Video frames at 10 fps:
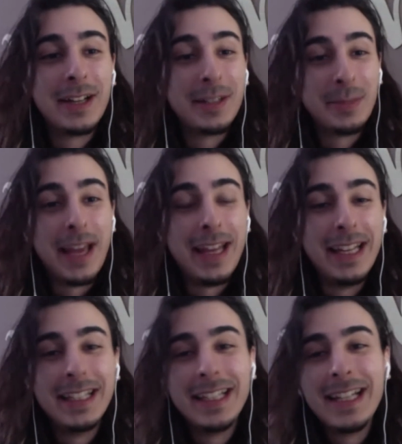
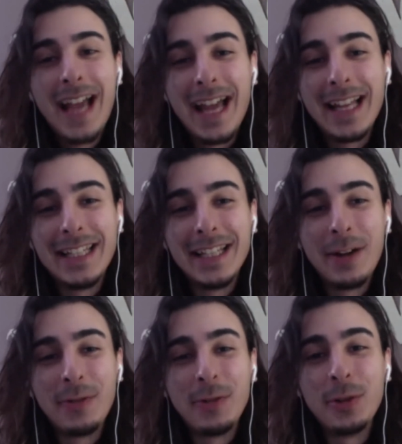Manny, and uh,
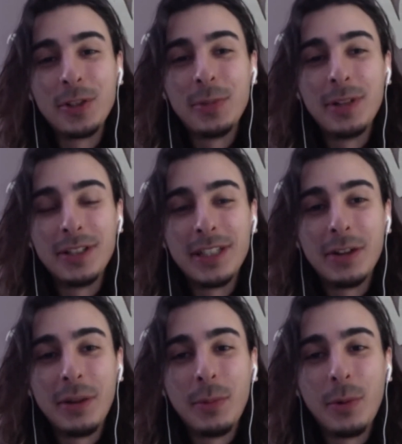our future speakers
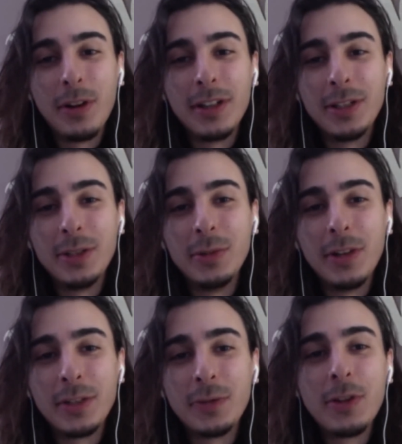here on board to,
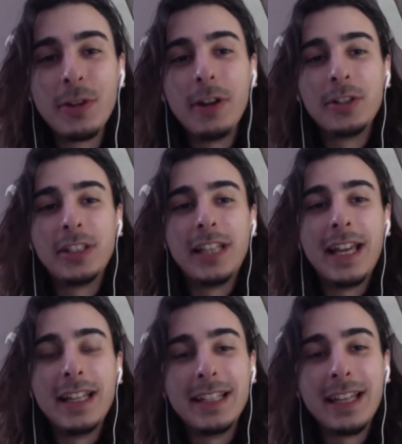uh, to further
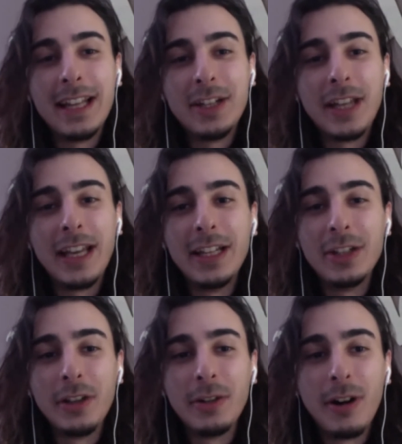understand and educate
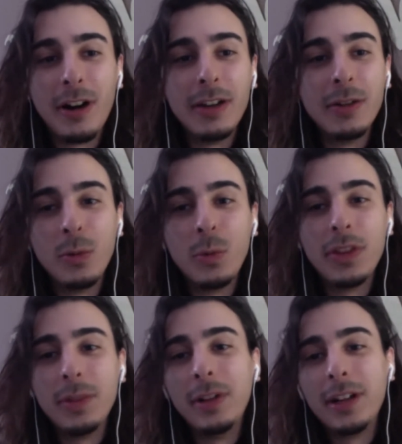each other on
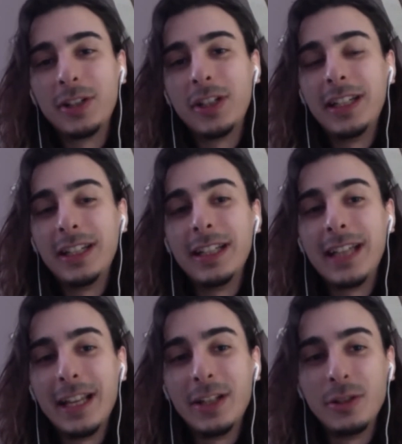what the blockchain
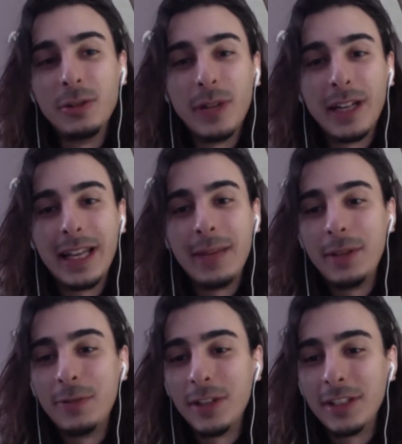can do and can
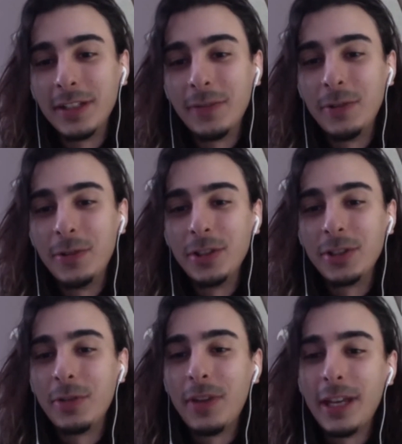be for us in the
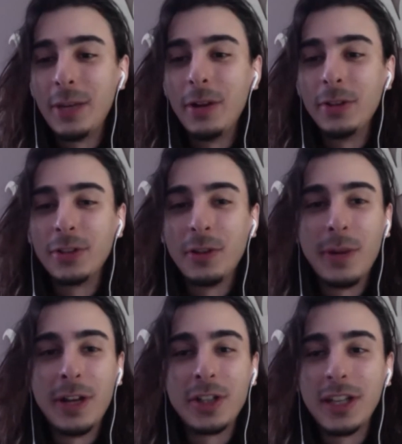future. So thank you all so
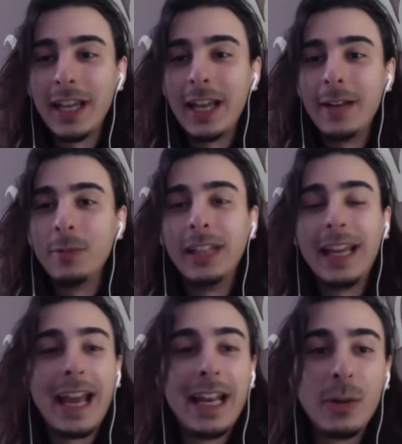much. Again,
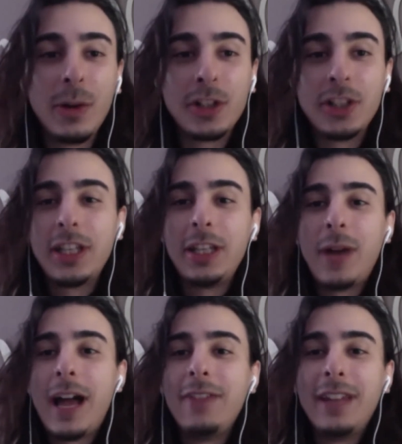relay any questions that
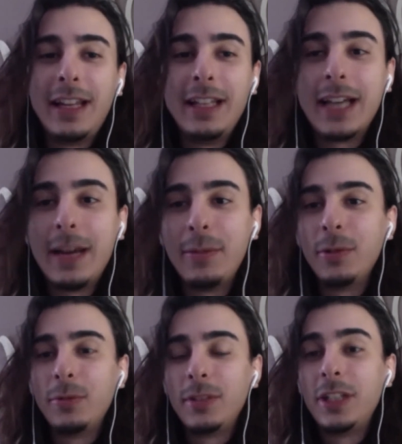you have at any time
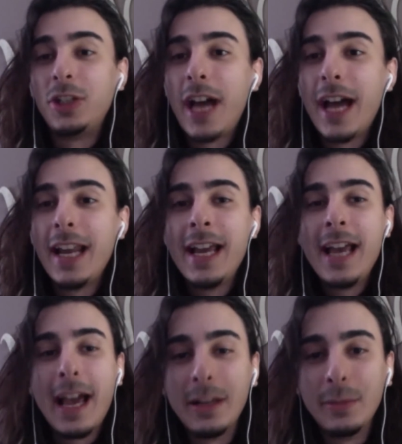through the chat,
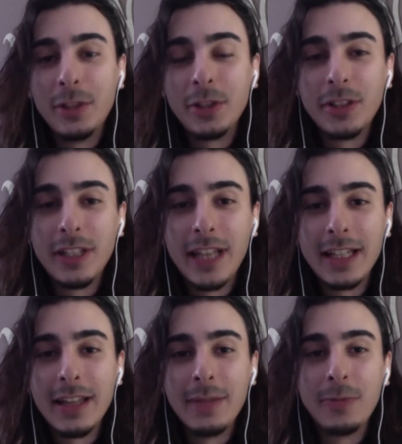and I'll be sure to
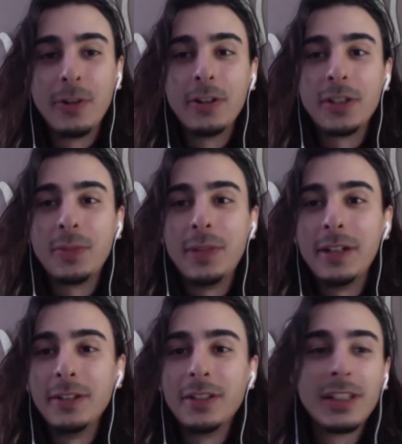get to them for our
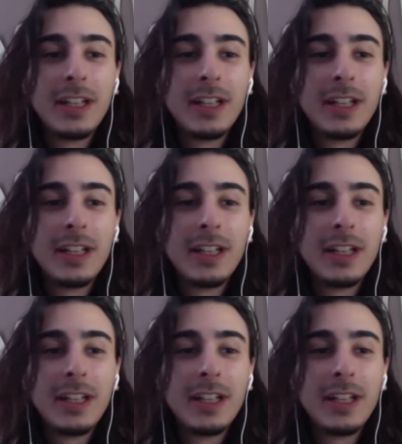speakers.